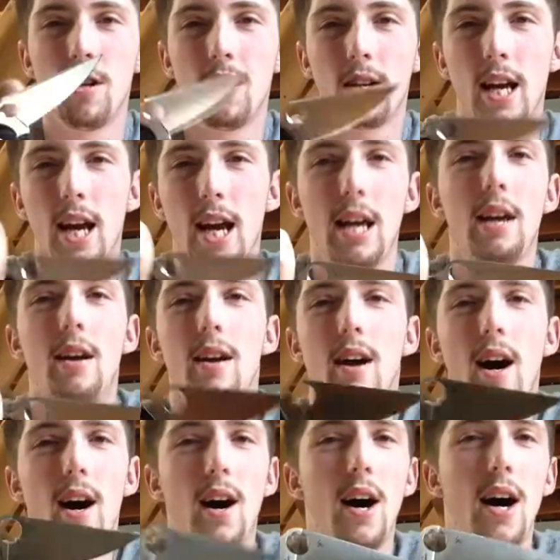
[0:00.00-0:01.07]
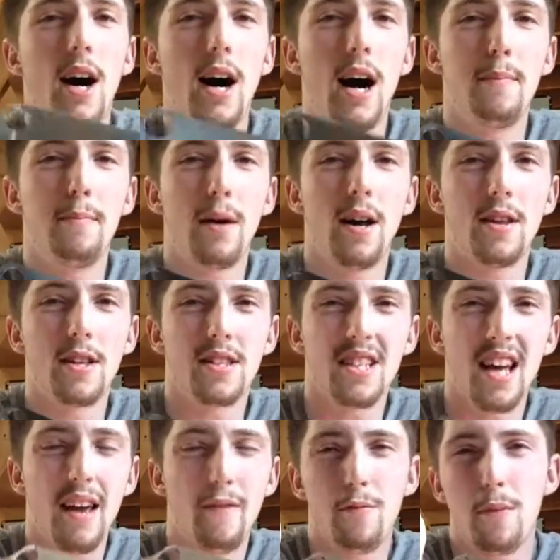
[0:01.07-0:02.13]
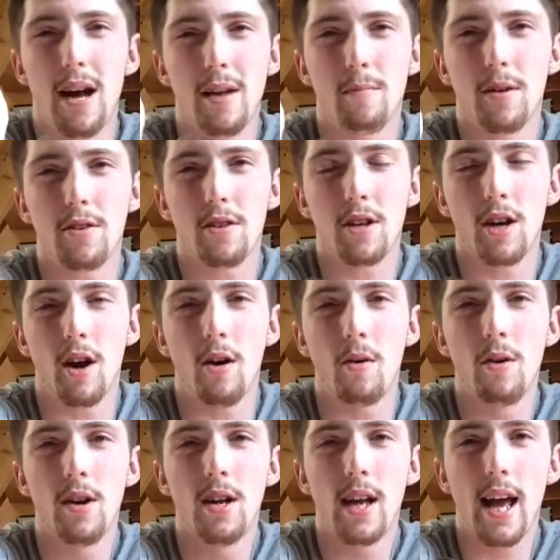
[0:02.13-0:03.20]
Okay, I bought this knife about a month ago,